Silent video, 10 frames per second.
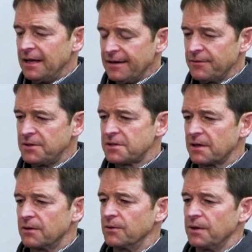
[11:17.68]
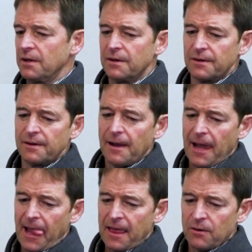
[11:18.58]
every single year
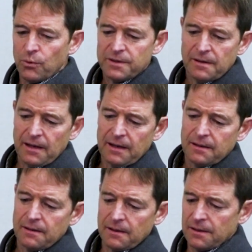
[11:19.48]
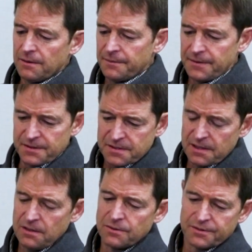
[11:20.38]
we take, the
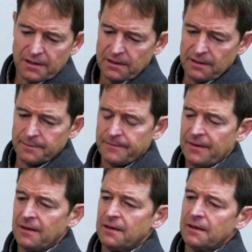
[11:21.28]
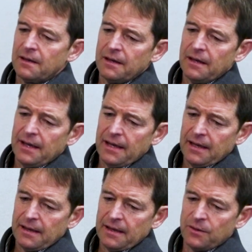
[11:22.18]
senior team
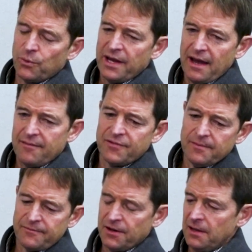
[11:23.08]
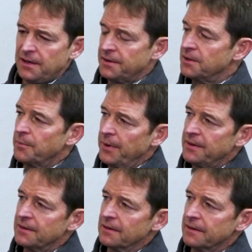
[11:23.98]
and we have them fill out
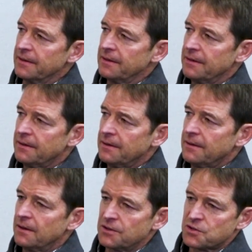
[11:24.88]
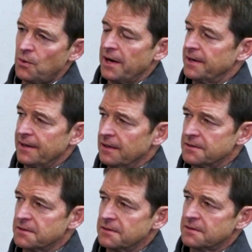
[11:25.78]
independently a SWOT
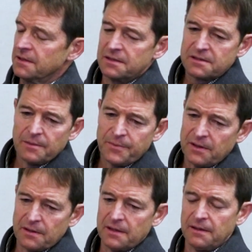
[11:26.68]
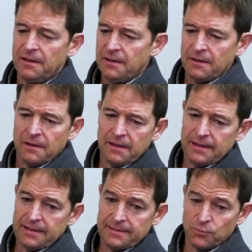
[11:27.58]
analysis. And it's something that
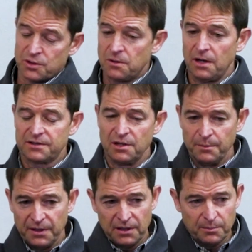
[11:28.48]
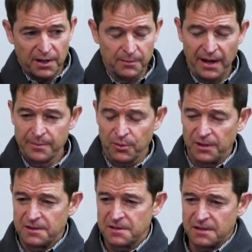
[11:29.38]
was taught to me by my
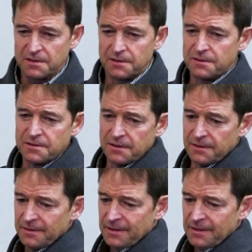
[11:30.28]
predecessors.